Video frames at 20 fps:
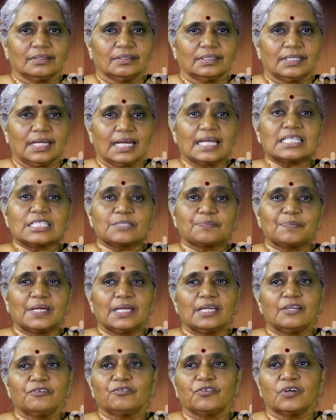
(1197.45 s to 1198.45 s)

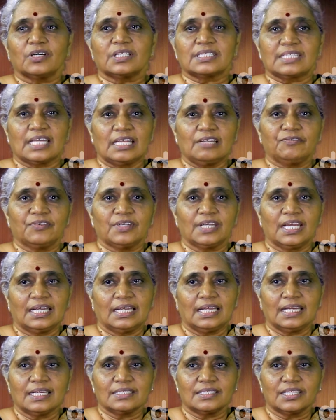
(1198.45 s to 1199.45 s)
aspire for
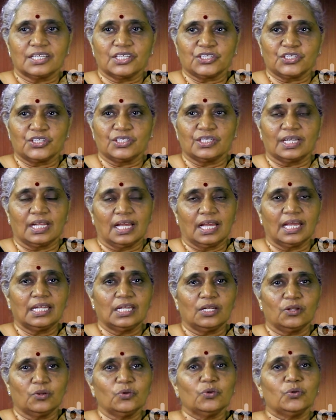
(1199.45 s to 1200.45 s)
self-realization
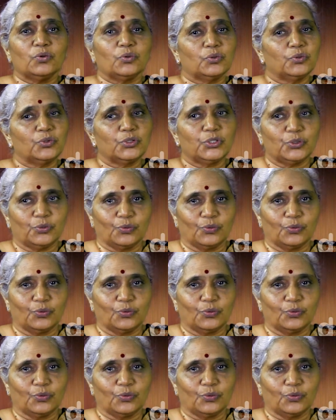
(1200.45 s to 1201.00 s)
and know who you